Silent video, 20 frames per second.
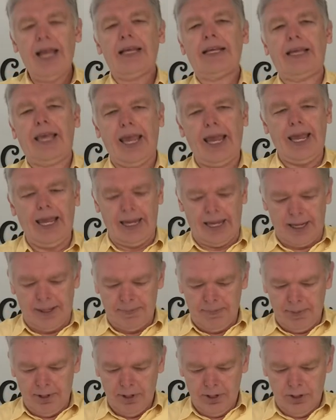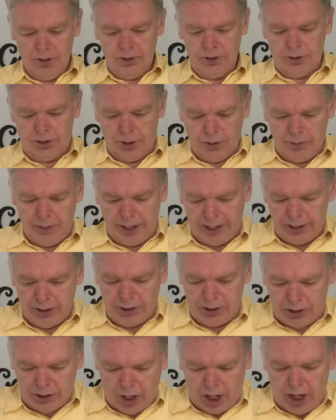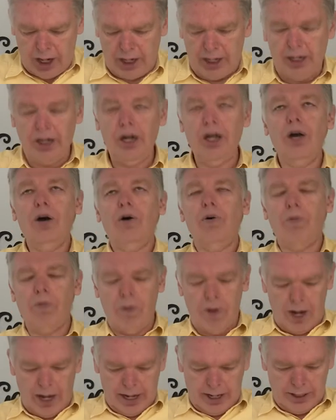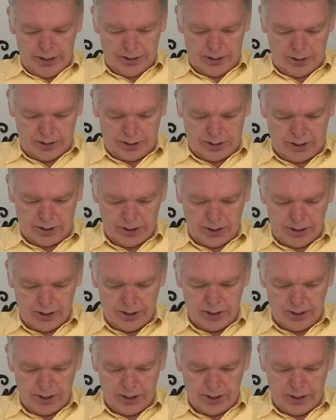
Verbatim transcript: came to where John was.